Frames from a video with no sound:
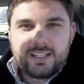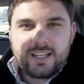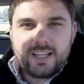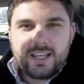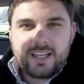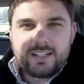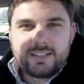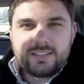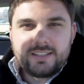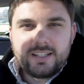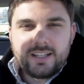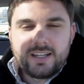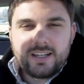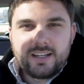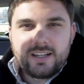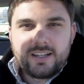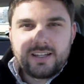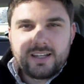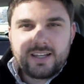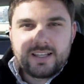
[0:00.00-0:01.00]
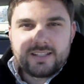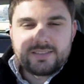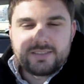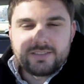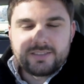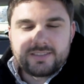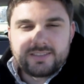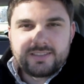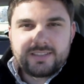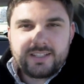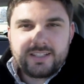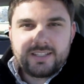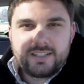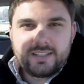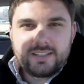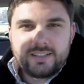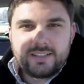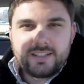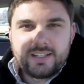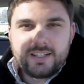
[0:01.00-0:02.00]
And uh, as you'll see
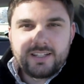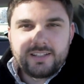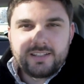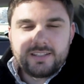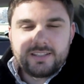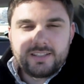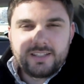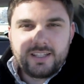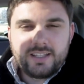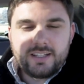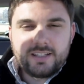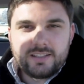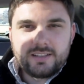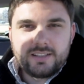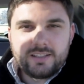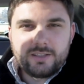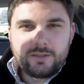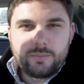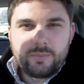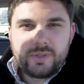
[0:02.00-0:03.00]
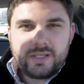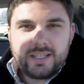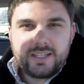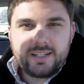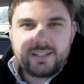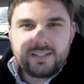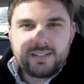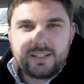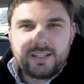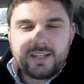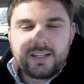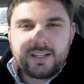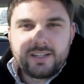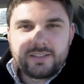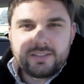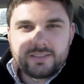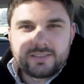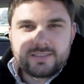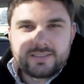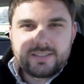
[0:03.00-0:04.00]
in, in, a little bit, uh,
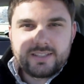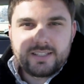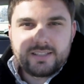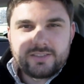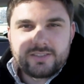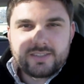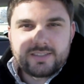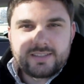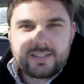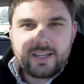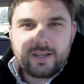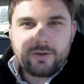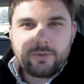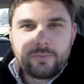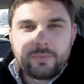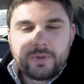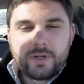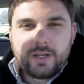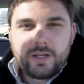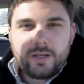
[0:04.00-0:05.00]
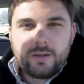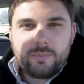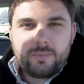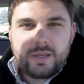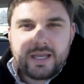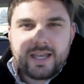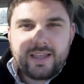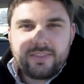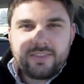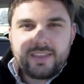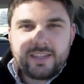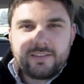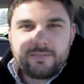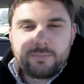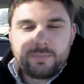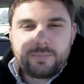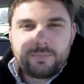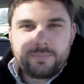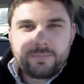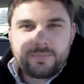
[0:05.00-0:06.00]
you'll see just how bad they've
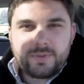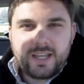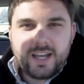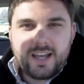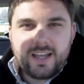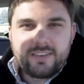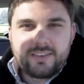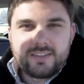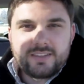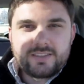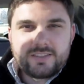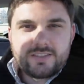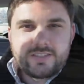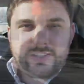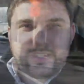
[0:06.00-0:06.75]
gotten this